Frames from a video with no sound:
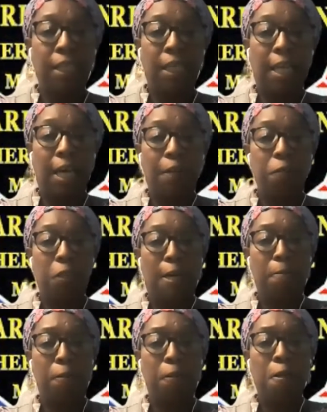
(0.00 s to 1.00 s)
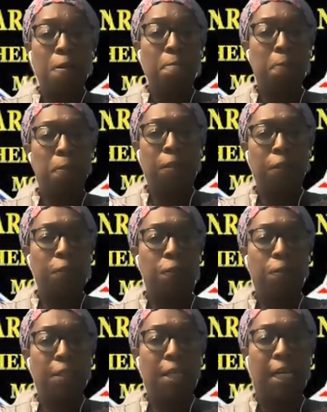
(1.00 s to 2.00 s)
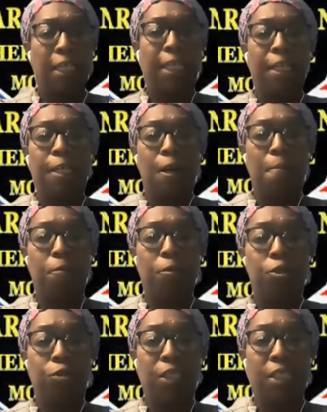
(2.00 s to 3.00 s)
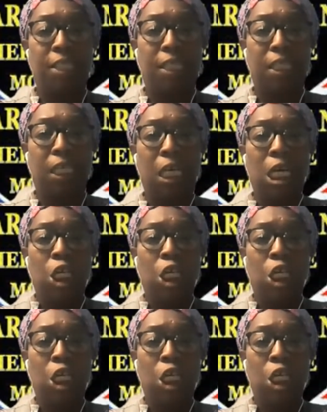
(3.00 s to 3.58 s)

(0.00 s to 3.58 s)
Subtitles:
A lot of times persons do not get an opportunity